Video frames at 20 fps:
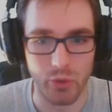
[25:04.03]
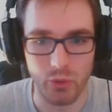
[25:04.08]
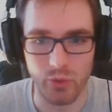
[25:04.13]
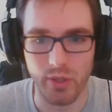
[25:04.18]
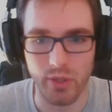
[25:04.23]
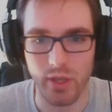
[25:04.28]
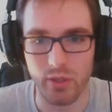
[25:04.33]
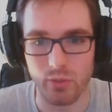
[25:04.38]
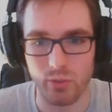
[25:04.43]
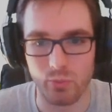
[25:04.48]

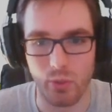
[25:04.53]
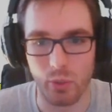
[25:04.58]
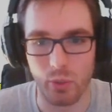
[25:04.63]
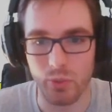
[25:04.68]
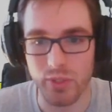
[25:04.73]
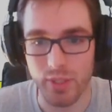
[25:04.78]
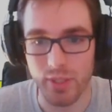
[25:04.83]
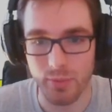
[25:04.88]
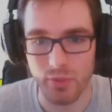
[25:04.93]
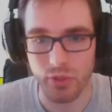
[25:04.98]
that? Well, we
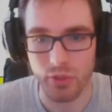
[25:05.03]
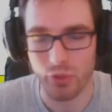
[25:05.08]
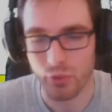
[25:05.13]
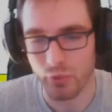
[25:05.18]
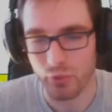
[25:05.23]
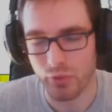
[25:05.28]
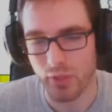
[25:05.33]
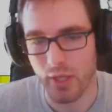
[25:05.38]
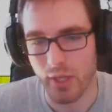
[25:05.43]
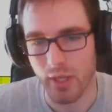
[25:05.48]

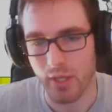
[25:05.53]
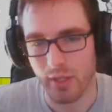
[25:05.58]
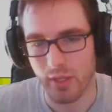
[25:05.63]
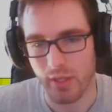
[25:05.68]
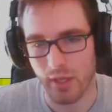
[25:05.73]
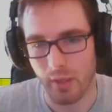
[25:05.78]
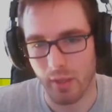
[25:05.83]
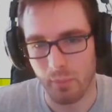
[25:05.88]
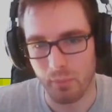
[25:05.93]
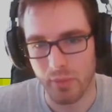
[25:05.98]
substitute.
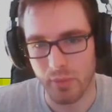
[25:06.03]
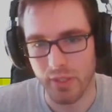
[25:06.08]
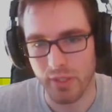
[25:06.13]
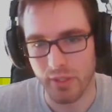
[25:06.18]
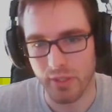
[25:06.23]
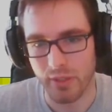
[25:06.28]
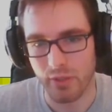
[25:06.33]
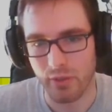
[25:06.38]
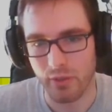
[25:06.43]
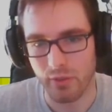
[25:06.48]
P
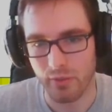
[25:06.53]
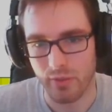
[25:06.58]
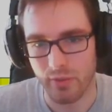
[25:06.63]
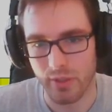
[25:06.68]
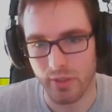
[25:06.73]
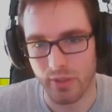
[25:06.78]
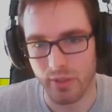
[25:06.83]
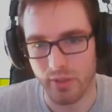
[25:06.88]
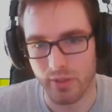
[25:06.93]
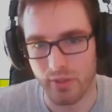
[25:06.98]
here
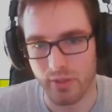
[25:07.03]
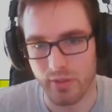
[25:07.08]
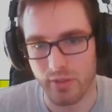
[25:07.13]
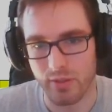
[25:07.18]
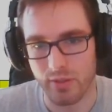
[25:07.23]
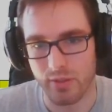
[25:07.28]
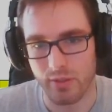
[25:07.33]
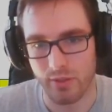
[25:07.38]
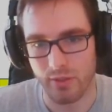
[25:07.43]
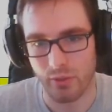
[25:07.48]

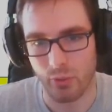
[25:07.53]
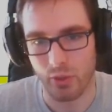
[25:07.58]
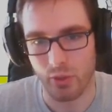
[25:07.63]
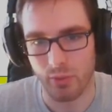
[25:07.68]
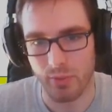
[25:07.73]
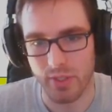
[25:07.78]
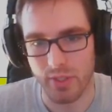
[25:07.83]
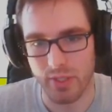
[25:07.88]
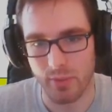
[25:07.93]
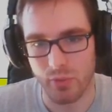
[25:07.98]
is going to
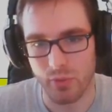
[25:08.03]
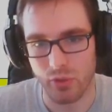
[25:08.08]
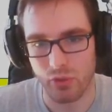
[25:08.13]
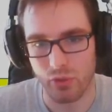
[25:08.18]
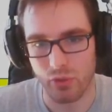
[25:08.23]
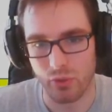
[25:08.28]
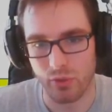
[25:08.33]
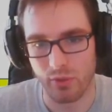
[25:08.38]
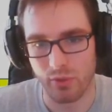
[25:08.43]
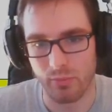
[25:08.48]
be
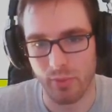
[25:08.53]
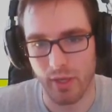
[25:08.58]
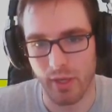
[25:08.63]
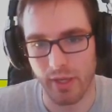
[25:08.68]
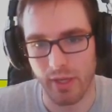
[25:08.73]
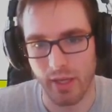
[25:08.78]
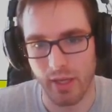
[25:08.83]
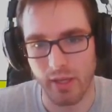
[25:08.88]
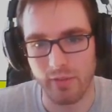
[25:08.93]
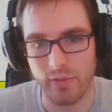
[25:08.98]
substituted by
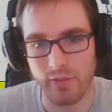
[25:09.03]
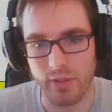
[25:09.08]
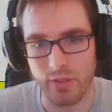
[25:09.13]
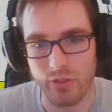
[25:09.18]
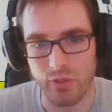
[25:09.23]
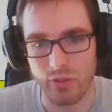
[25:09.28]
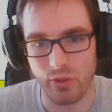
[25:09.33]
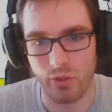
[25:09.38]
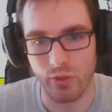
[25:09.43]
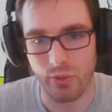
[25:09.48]
AV.
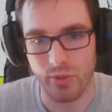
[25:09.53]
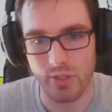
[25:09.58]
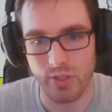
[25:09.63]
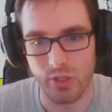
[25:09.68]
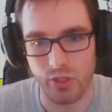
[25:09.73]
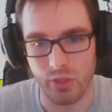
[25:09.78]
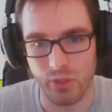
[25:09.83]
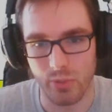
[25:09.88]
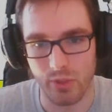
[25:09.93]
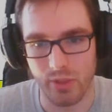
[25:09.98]
So
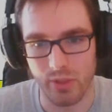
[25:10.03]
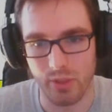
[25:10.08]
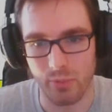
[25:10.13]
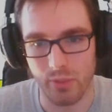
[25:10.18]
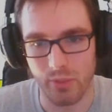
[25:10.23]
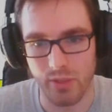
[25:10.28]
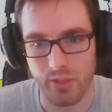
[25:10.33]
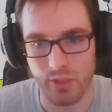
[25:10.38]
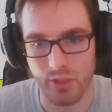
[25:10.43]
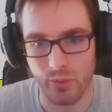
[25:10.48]
essentially we end up with
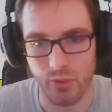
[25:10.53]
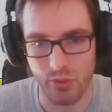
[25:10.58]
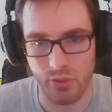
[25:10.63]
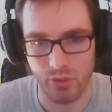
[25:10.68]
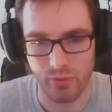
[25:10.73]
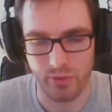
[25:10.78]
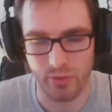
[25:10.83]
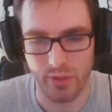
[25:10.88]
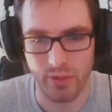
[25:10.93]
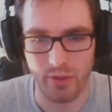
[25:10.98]
this equation
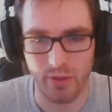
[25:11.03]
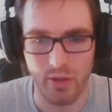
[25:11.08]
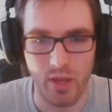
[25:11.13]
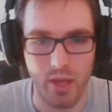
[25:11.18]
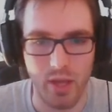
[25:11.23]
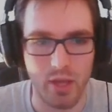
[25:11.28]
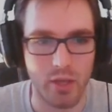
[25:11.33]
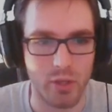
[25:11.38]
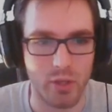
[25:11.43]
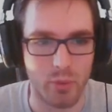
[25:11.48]
over here,
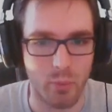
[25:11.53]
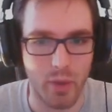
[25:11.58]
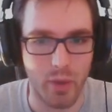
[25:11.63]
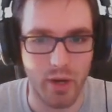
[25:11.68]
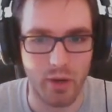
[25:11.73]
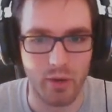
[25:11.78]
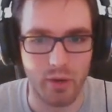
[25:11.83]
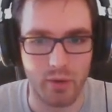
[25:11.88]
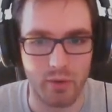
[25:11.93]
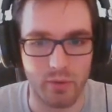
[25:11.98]

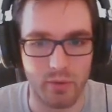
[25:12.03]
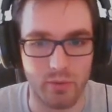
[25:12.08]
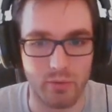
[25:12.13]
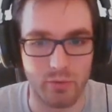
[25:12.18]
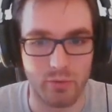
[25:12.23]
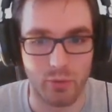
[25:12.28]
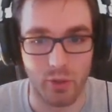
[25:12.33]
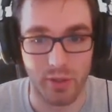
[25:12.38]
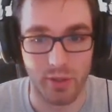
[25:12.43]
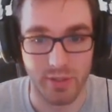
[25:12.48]
where
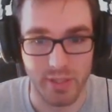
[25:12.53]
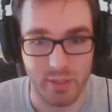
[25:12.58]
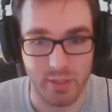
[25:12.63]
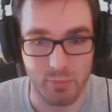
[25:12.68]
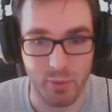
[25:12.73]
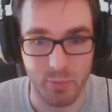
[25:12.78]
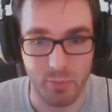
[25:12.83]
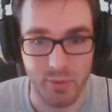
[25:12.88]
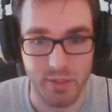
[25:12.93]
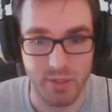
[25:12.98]
for all intents and
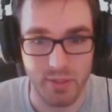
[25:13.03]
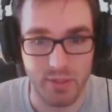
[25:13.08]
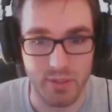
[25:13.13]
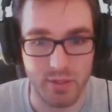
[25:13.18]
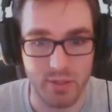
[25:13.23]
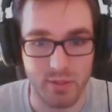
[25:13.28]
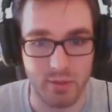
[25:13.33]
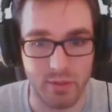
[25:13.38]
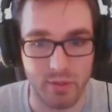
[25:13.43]
purposes,